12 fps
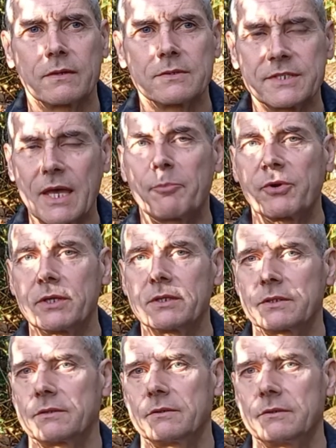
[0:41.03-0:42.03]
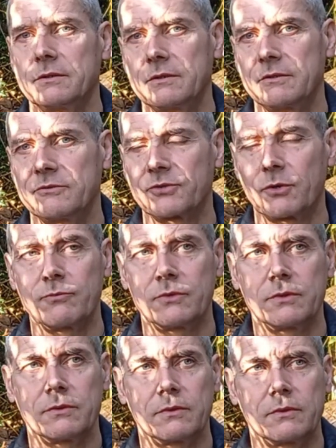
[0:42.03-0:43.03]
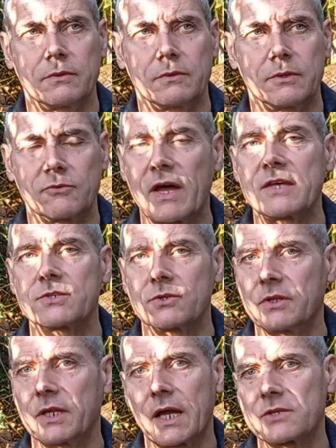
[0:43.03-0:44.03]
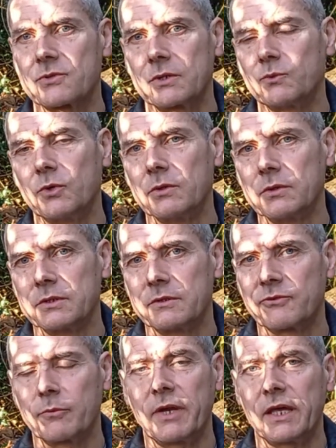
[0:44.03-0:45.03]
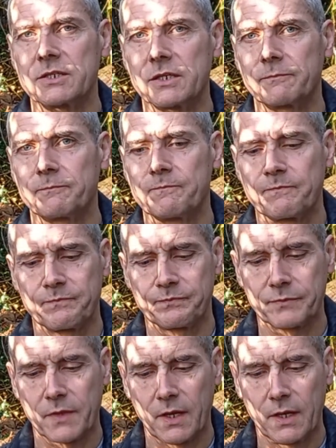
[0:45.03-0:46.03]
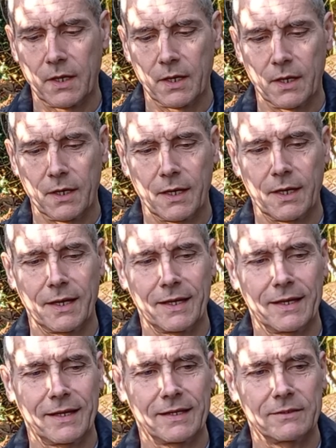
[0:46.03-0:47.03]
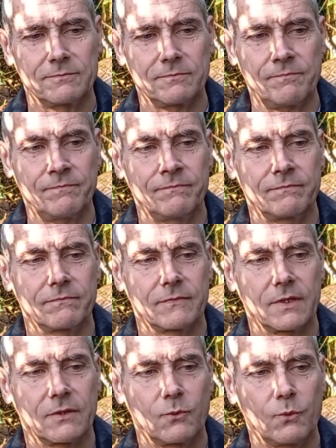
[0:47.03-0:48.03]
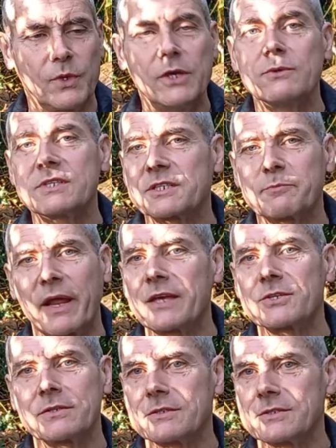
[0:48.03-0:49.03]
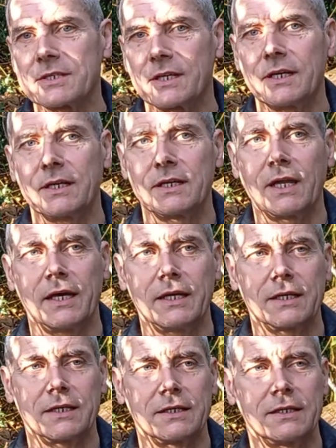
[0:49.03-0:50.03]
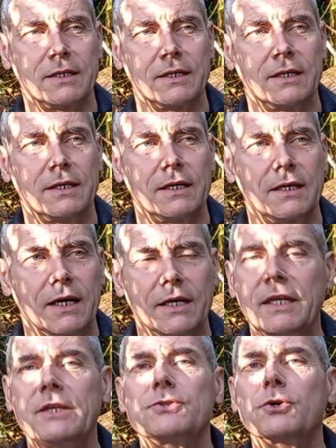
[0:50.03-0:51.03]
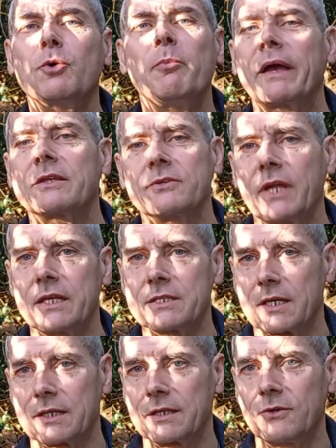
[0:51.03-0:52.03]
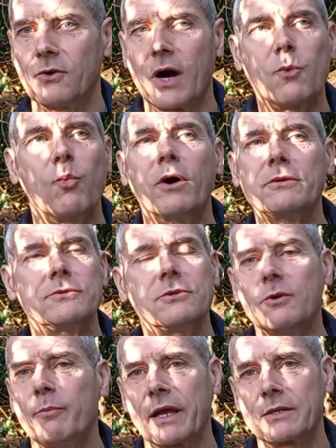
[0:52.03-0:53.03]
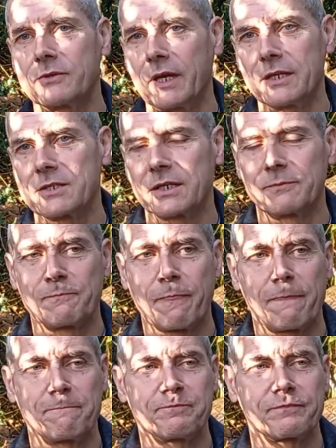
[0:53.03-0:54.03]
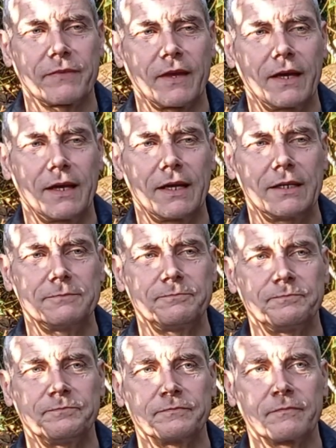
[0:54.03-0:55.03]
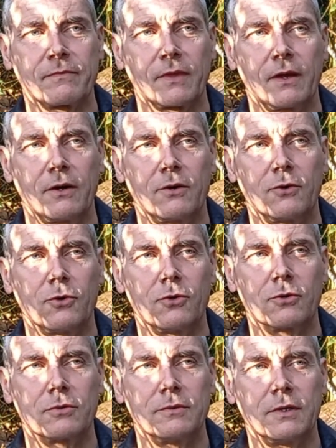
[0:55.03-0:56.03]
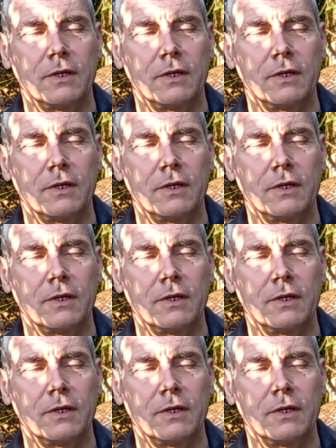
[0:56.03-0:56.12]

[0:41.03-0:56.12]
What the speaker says: separate from the rest of the natural world, from nature. Uh, we use expressions like I need to go back to nature, or I want to go back to nature, um, or